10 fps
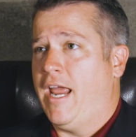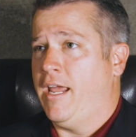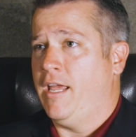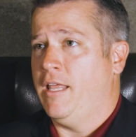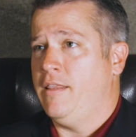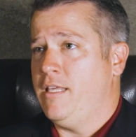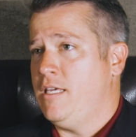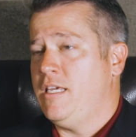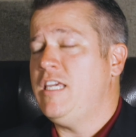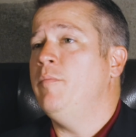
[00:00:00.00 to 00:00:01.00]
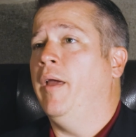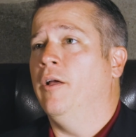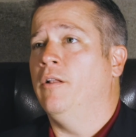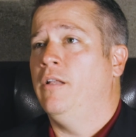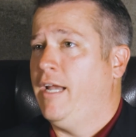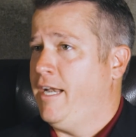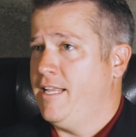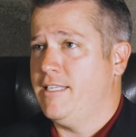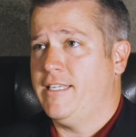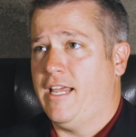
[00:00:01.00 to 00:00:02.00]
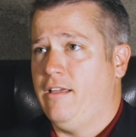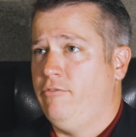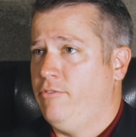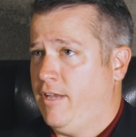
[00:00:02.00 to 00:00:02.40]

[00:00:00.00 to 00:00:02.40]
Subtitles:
and the email and hit save,